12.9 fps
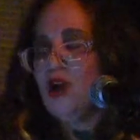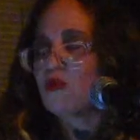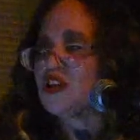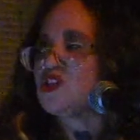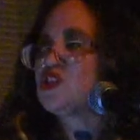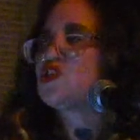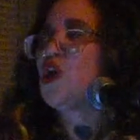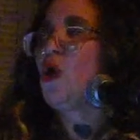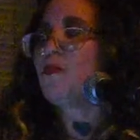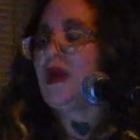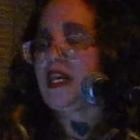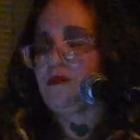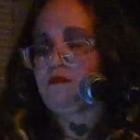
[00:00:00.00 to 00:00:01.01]
where so
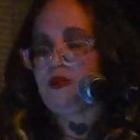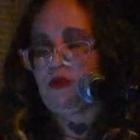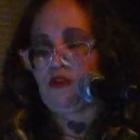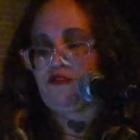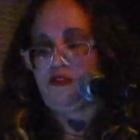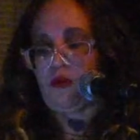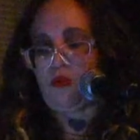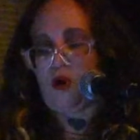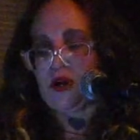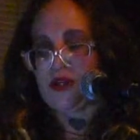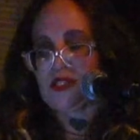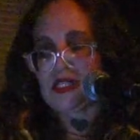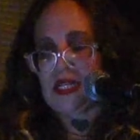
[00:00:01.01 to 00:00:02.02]
many beautiful
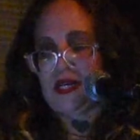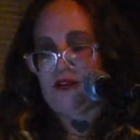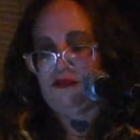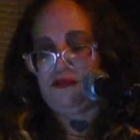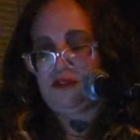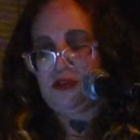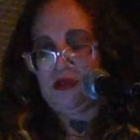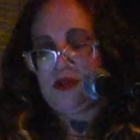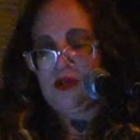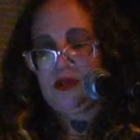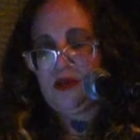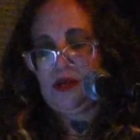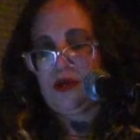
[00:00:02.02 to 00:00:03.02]
words live.
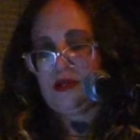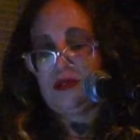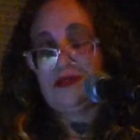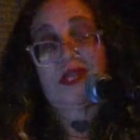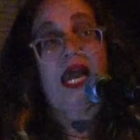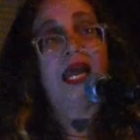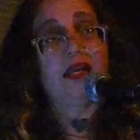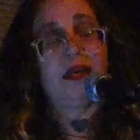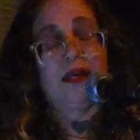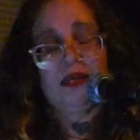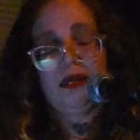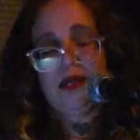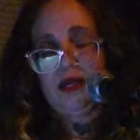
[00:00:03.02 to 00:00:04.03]
Then
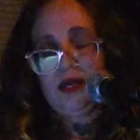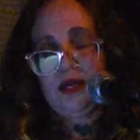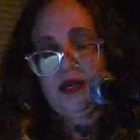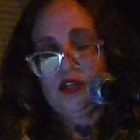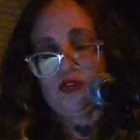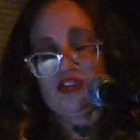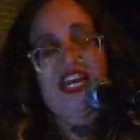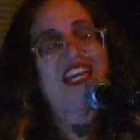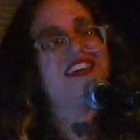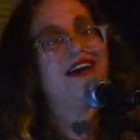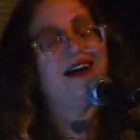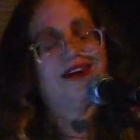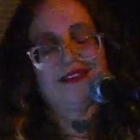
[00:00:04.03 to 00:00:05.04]
you take
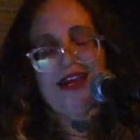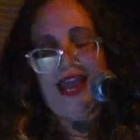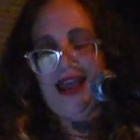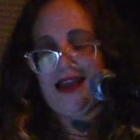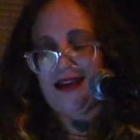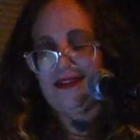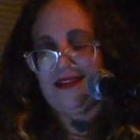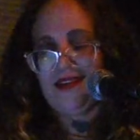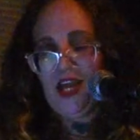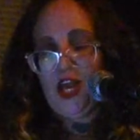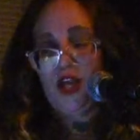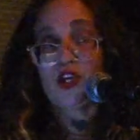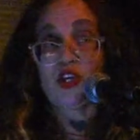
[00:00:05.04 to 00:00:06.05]
your other hand,
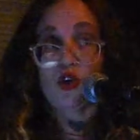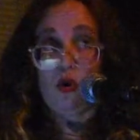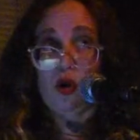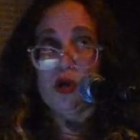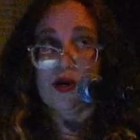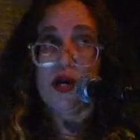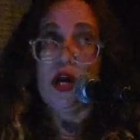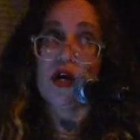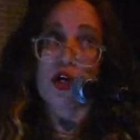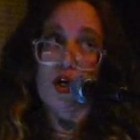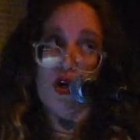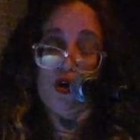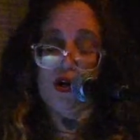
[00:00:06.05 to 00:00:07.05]
your
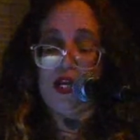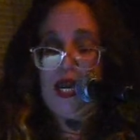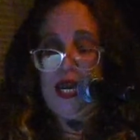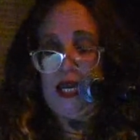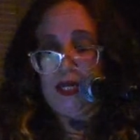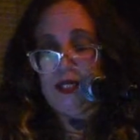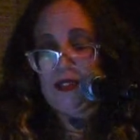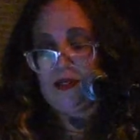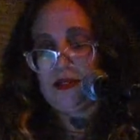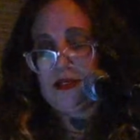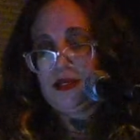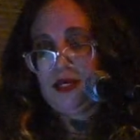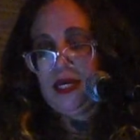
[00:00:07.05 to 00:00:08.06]
good hand,
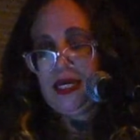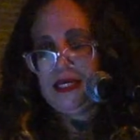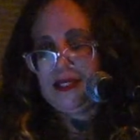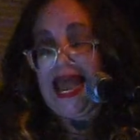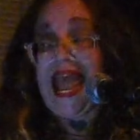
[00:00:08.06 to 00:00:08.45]
the